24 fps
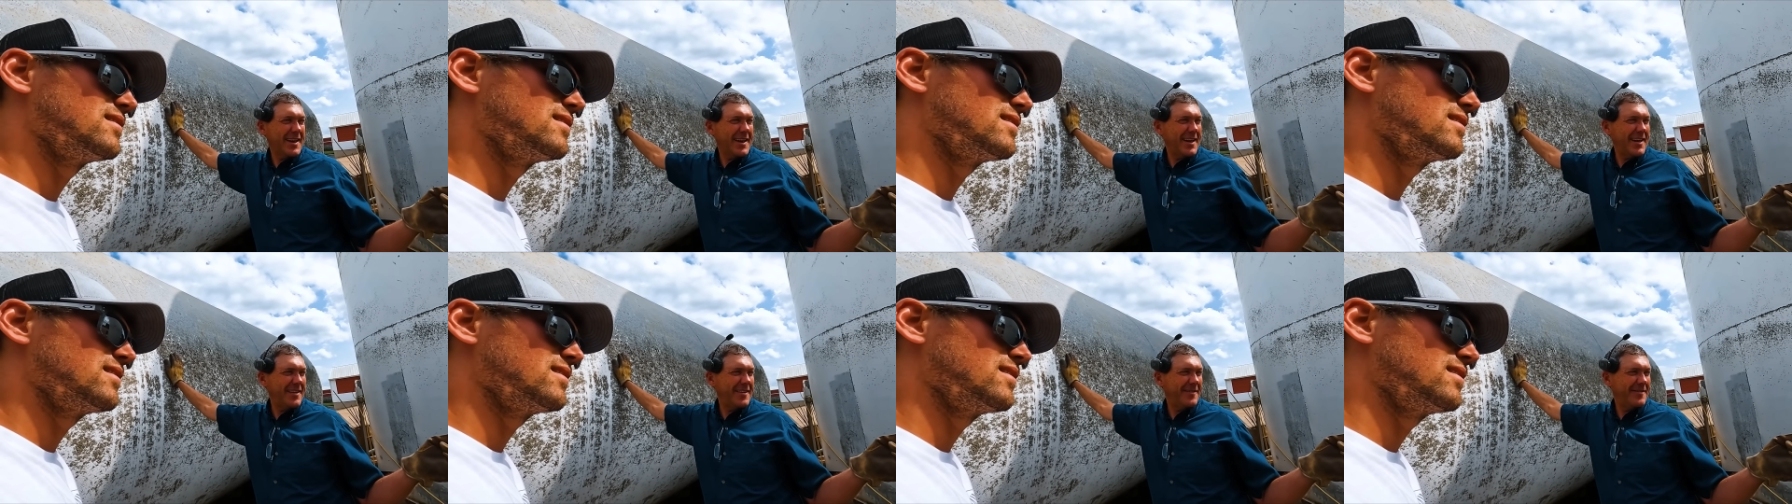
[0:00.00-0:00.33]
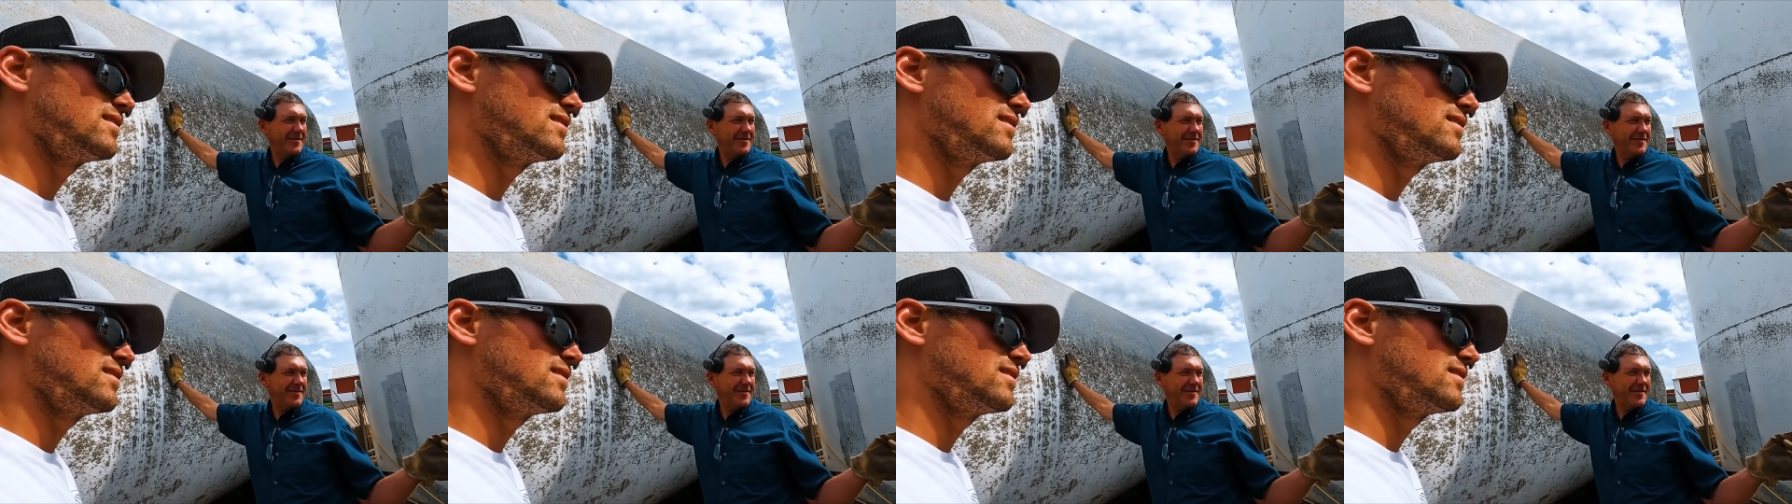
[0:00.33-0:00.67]

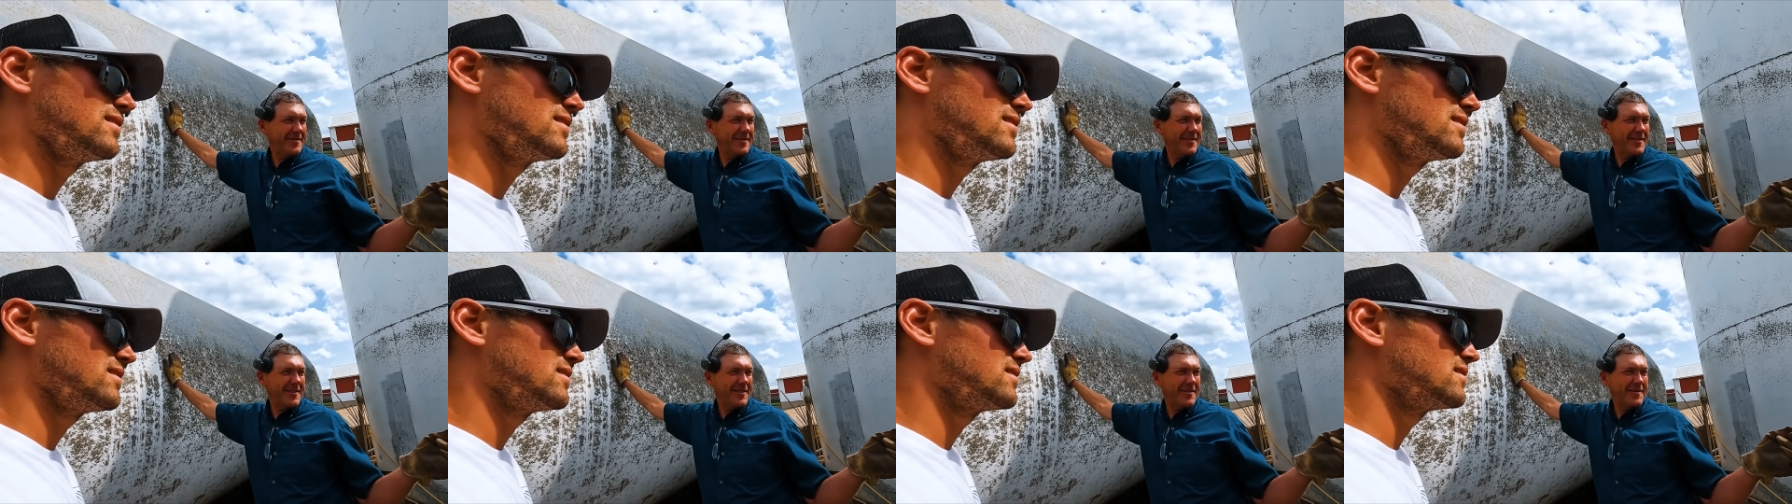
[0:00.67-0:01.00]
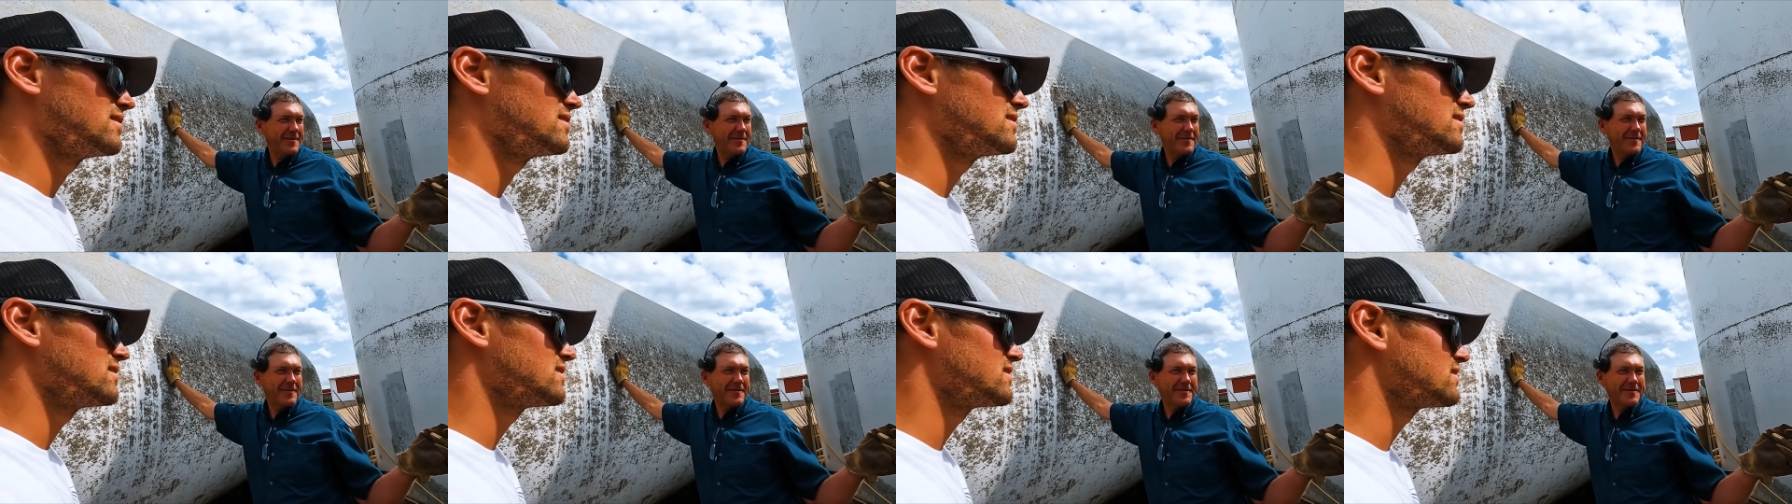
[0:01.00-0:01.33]
I've
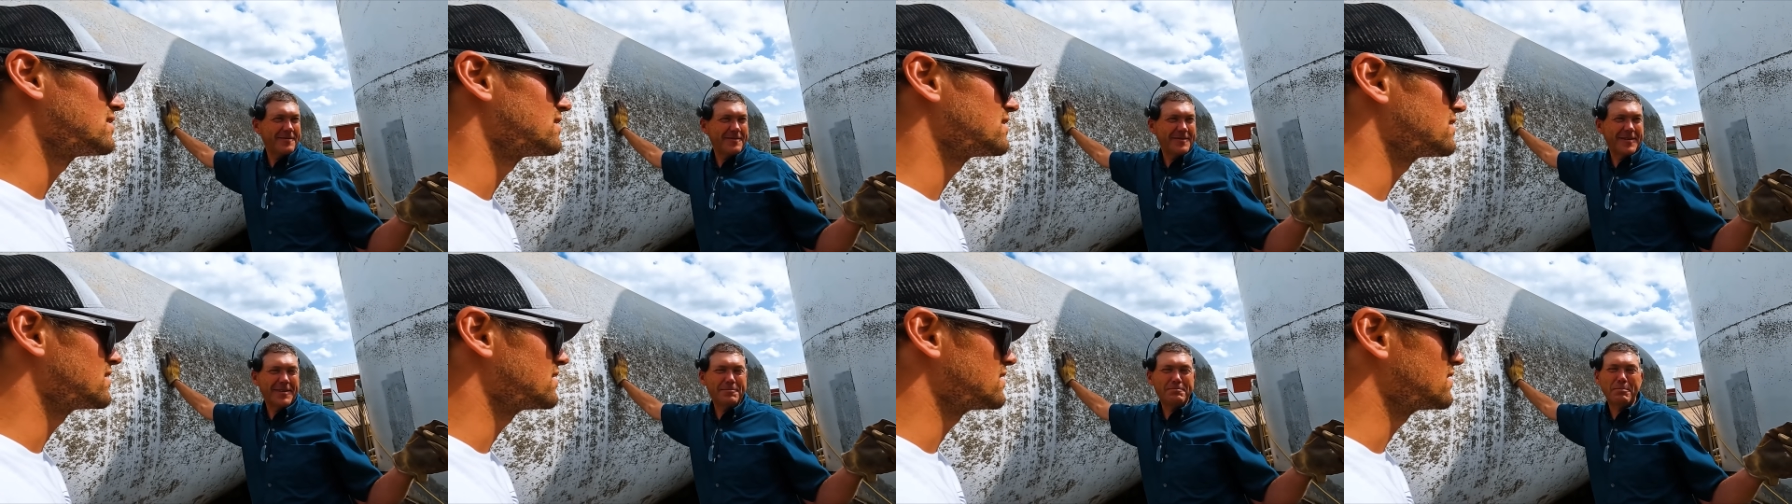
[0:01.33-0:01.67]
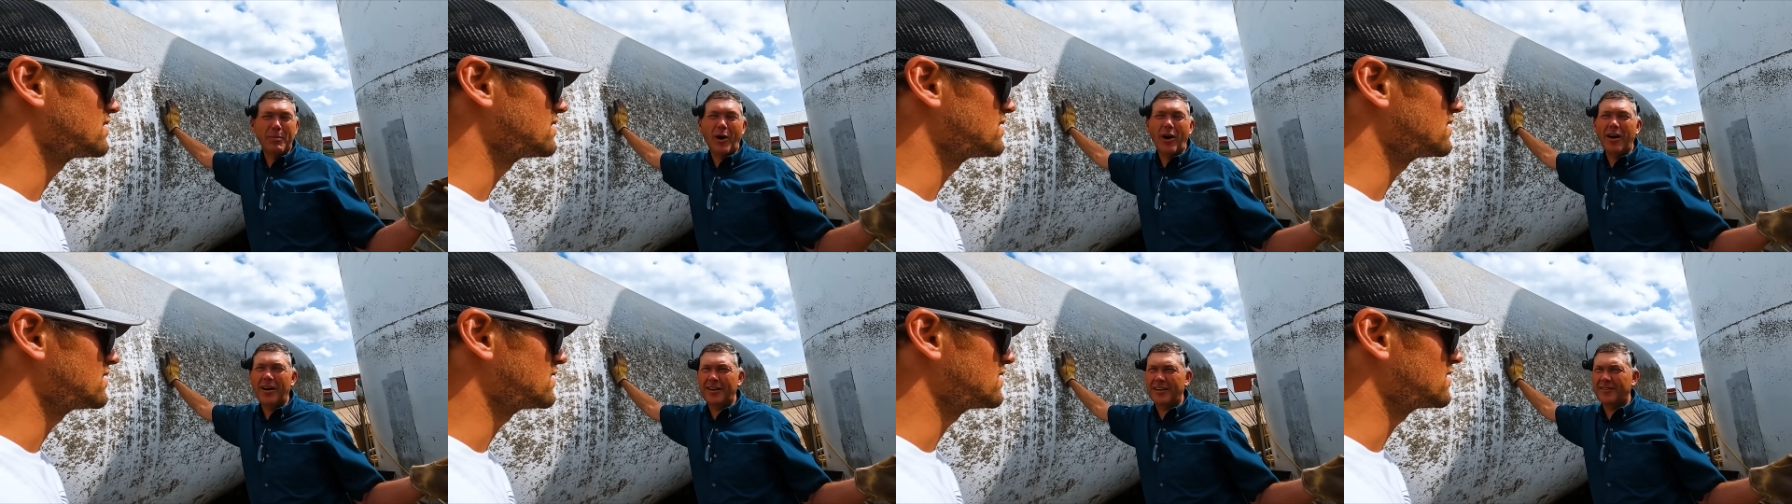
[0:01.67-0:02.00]

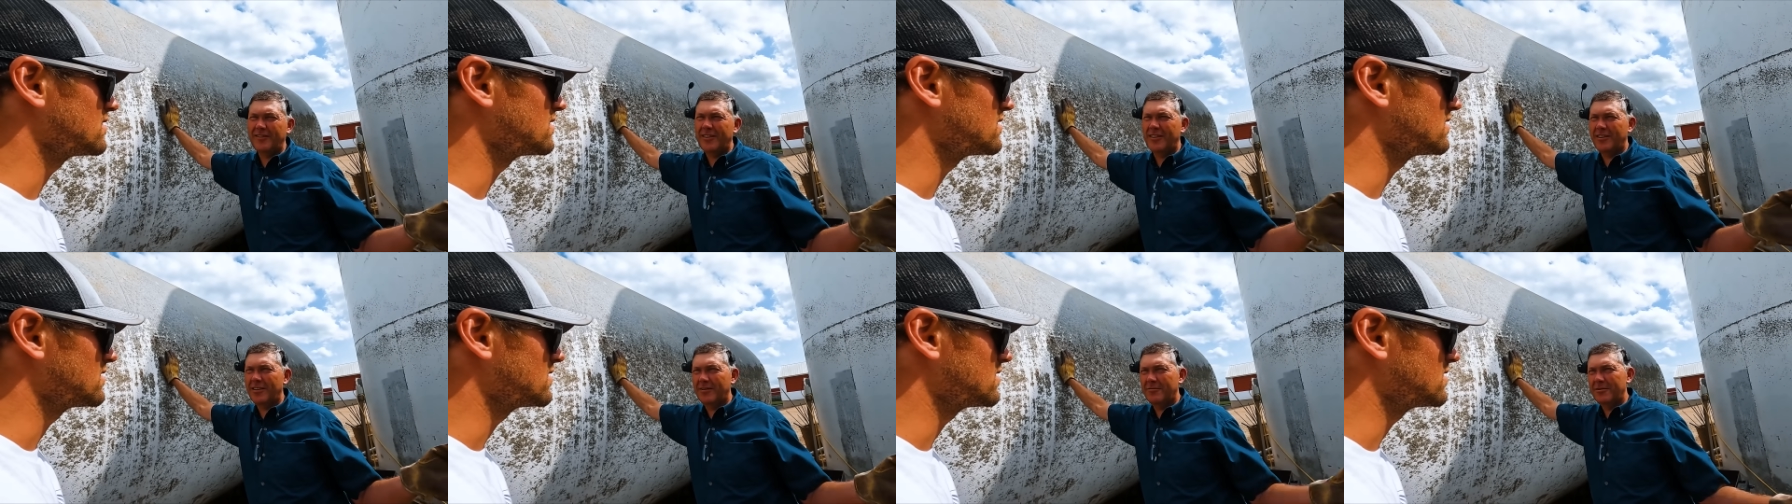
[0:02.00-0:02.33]
bought it very